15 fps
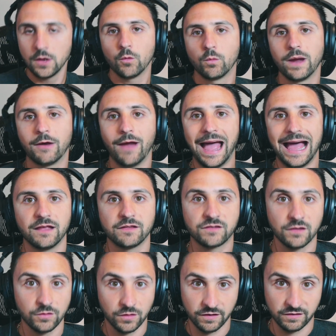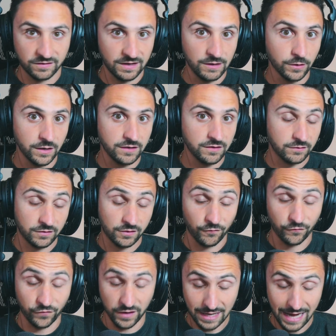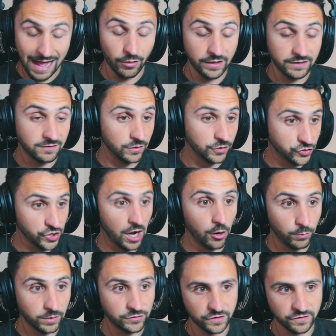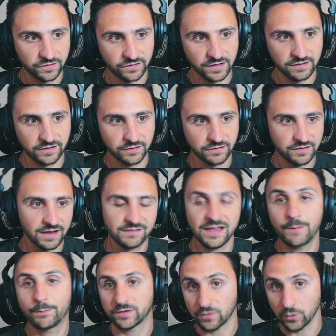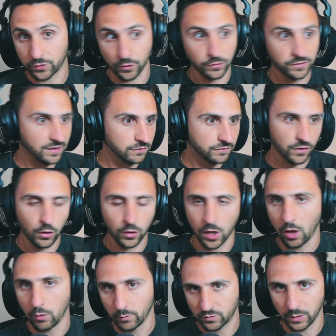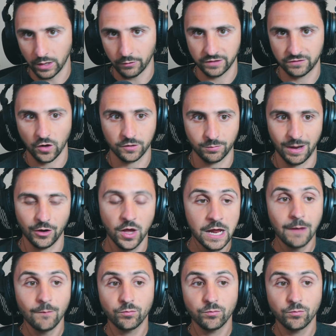Whereas the series finale to the show, which is Season 6, Episode 13, Saul Goodman, which we already talked about,